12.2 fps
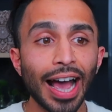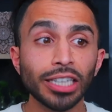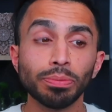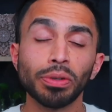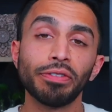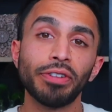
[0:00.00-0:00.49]
has
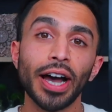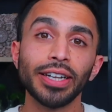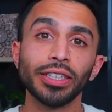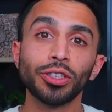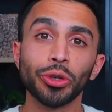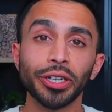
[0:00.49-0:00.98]

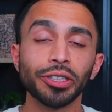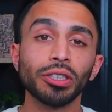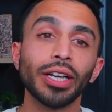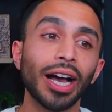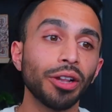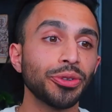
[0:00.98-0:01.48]
provided
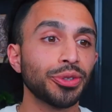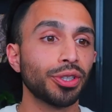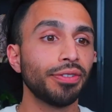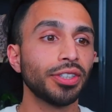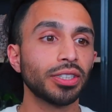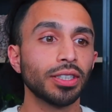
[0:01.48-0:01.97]
critical health
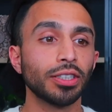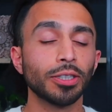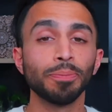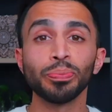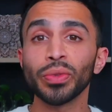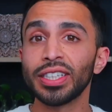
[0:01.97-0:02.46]

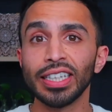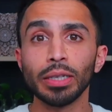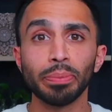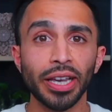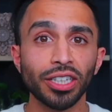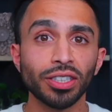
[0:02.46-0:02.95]
services,
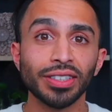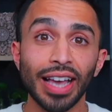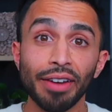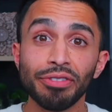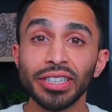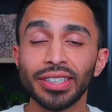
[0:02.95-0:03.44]
seeing patients
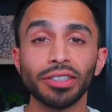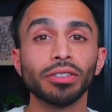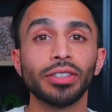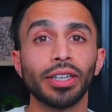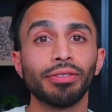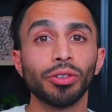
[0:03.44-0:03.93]
every single
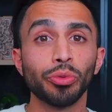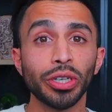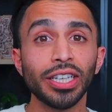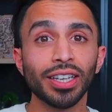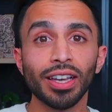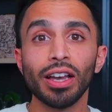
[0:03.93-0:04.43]
day of the
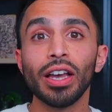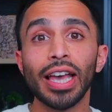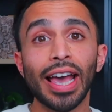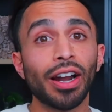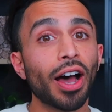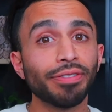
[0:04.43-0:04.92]
week,
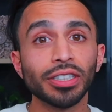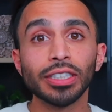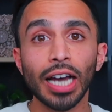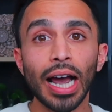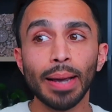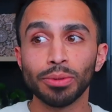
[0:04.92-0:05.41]
and
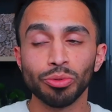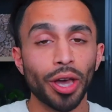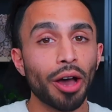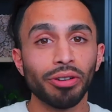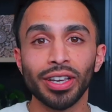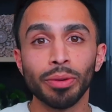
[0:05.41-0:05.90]
oftentimes
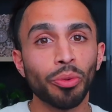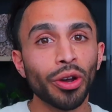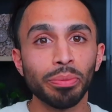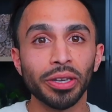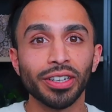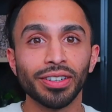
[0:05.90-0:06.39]
without an
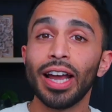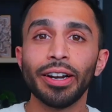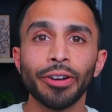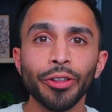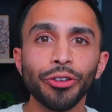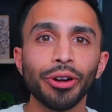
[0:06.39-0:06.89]
appointment. And
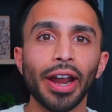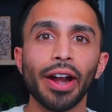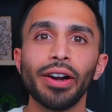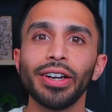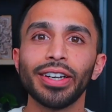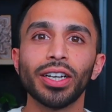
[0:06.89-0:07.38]
another
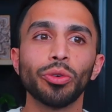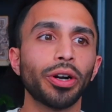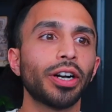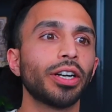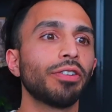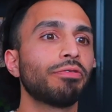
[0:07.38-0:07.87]
area
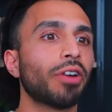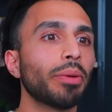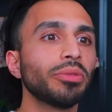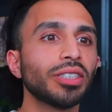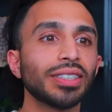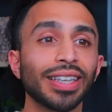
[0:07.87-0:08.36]
where
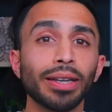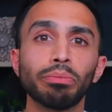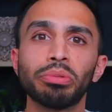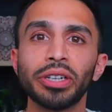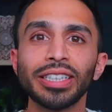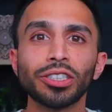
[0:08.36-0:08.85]
pharmacists can
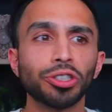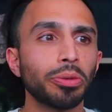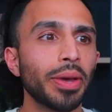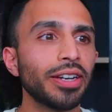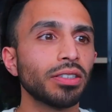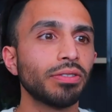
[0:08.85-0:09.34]
bring
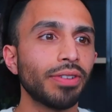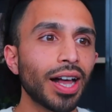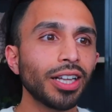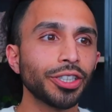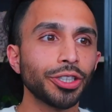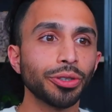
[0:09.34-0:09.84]
tremendous
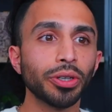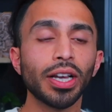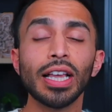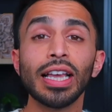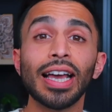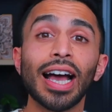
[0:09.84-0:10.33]
value
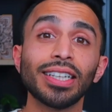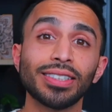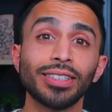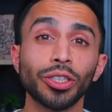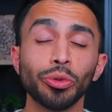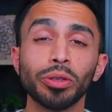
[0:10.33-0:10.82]
has to
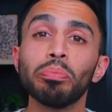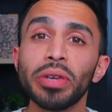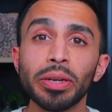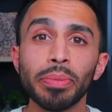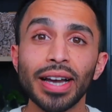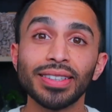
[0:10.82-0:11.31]
do with
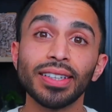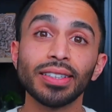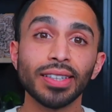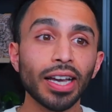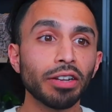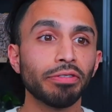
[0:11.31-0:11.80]
minimizing
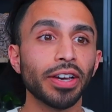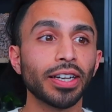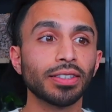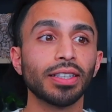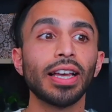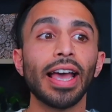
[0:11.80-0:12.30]
side
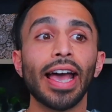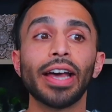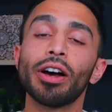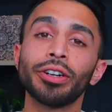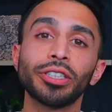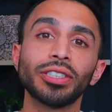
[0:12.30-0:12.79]
effects
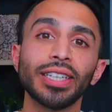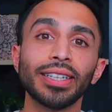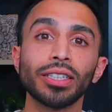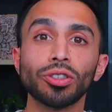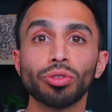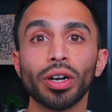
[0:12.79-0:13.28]
and
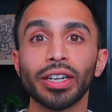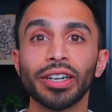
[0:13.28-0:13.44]
understanding drug